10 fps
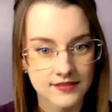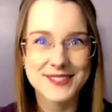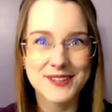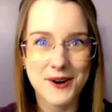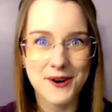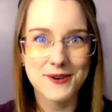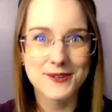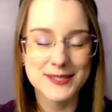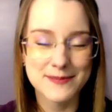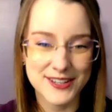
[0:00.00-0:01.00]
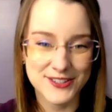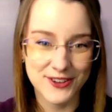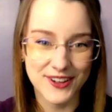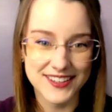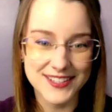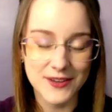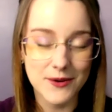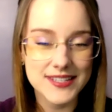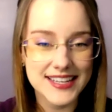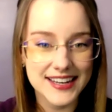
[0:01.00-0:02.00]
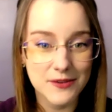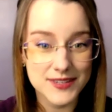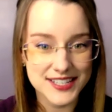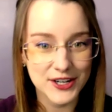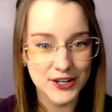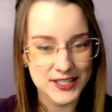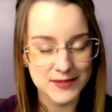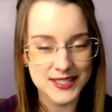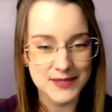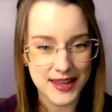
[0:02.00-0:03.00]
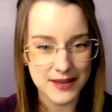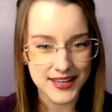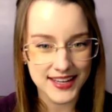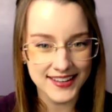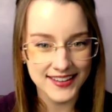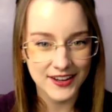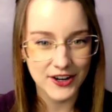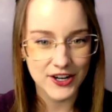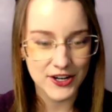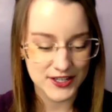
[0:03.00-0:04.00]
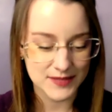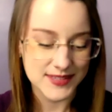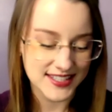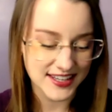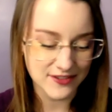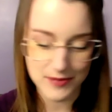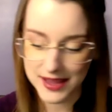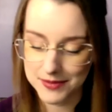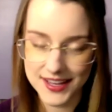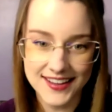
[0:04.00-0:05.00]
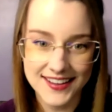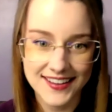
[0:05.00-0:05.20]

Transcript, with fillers: so special. So was it was it a Christmas baby or a Christmas Eve baby?